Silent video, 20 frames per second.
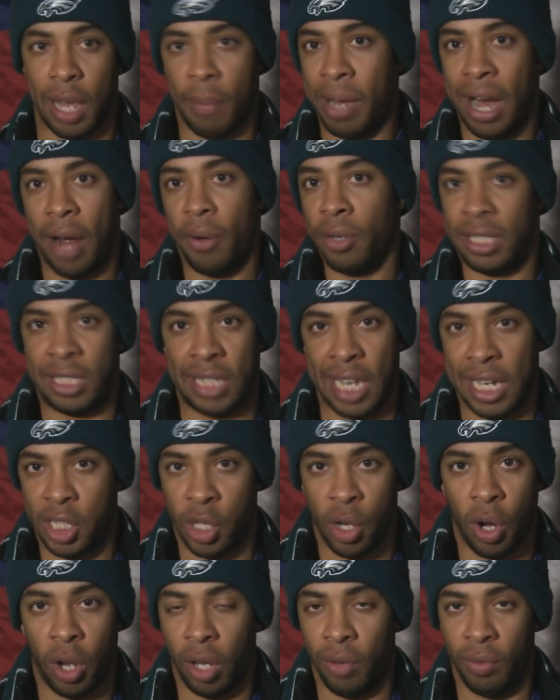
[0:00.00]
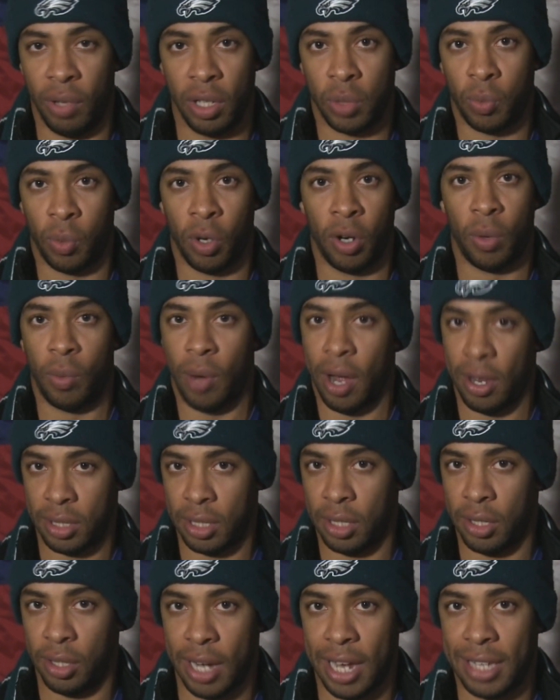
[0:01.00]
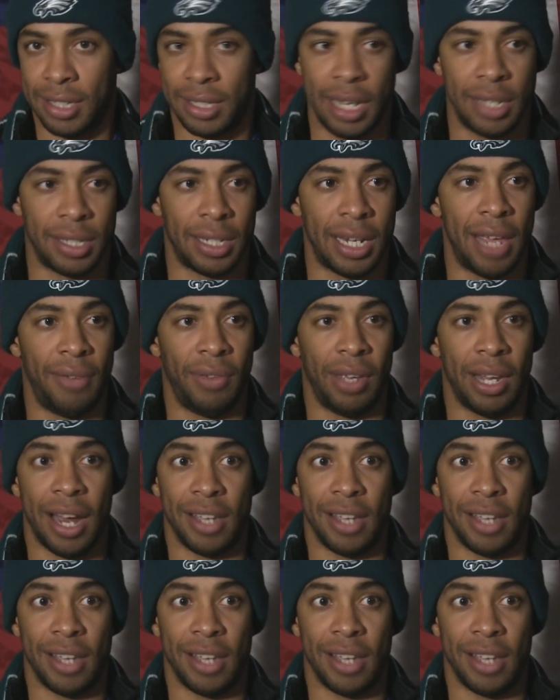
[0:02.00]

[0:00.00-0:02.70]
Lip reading: I mean, I was stationed all over this world while I was in the United States Navy,